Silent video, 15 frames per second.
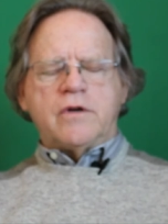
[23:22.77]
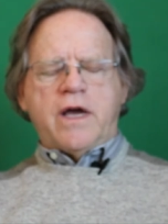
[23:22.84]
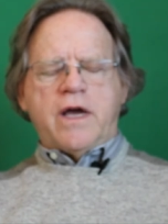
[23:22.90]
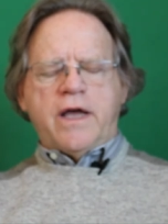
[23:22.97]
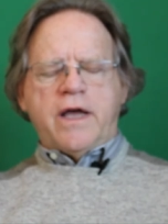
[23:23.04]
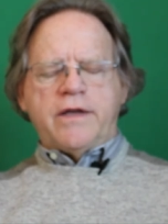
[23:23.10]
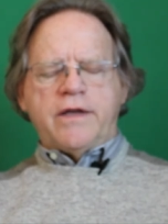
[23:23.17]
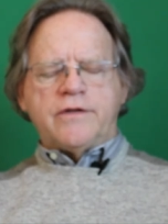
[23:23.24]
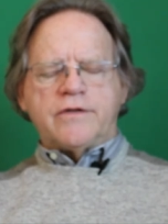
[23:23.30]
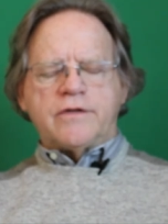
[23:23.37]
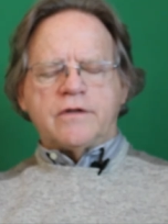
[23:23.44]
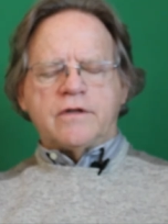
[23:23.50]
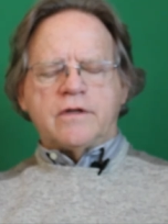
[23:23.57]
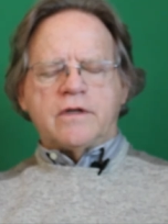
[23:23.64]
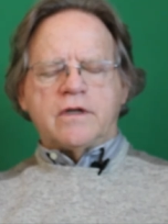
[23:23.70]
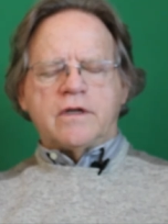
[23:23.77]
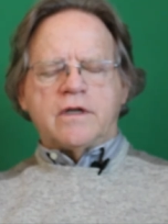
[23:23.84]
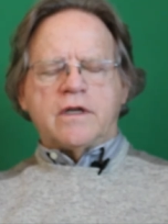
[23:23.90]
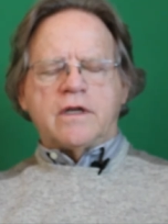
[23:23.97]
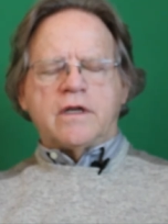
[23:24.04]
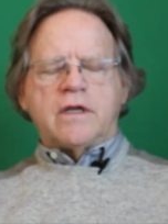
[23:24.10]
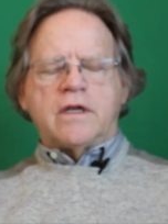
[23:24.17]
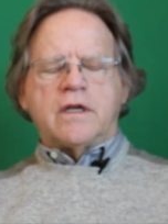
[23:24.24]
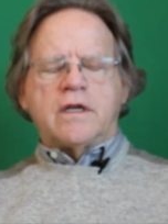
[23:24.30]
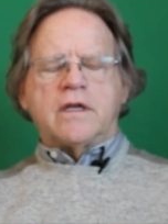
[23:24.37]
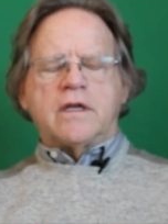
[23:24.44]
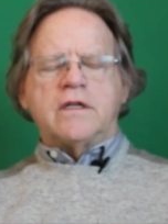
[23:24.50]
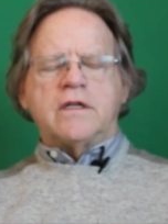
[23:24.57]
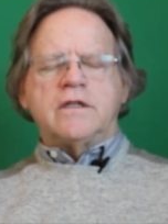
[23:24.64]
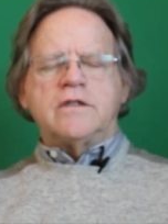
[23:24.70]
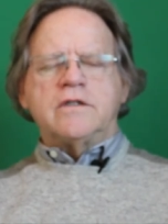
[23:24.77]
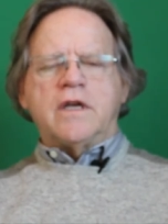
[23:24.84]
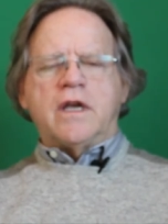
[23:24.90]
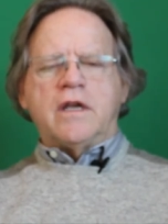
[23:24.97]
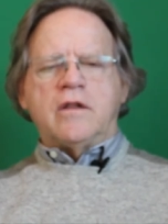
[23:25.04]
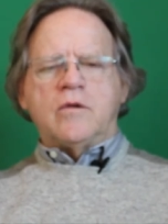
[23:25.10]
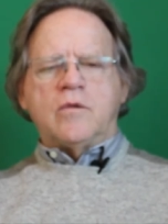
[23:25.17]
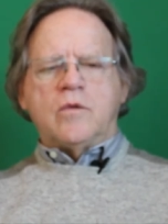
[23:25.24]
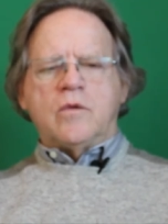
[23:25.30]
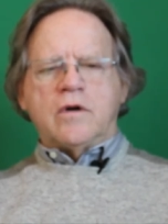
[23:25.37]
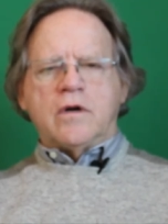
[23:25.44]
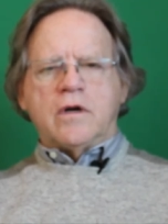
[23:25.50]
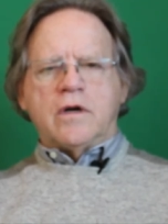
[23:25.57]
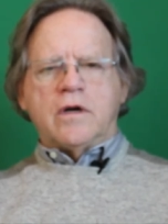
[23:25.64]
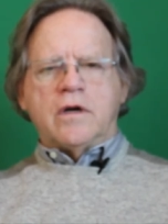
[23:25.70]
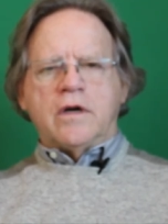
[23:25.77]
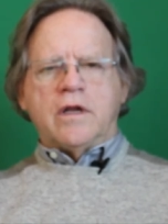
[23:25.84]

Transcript: eyes, say the word,